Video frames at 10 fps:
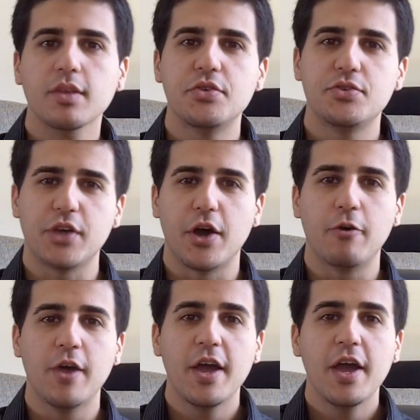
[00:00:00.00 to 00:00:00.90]

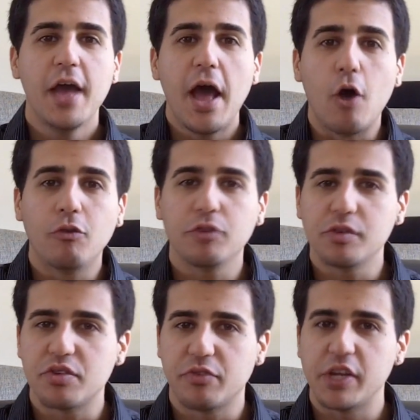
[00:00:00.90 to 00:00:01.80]
So hopefully
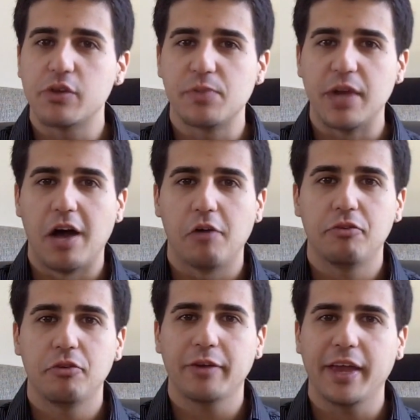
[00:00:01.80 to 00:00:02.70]
this video has been
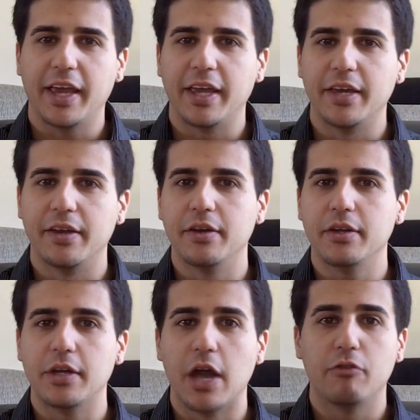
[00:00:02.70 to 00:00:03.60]
helpful. And,
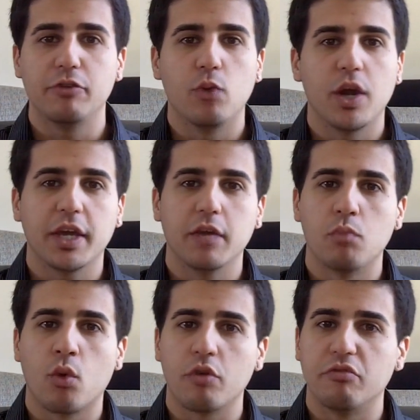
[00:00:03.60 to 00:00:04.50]
if you want to get more